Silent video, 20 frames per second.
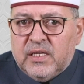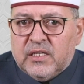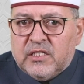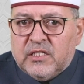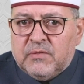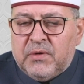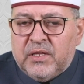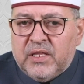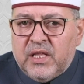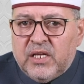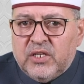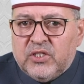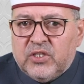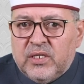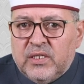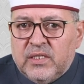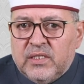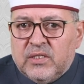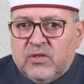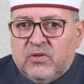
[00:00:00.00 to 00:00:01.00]

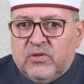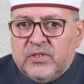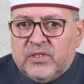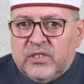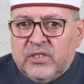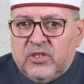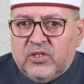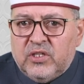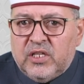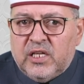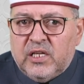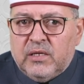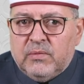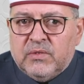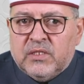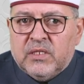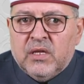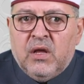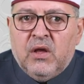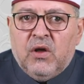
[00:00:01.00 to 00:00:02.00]
explanations or
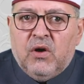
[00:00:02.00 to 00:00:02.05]
synonyms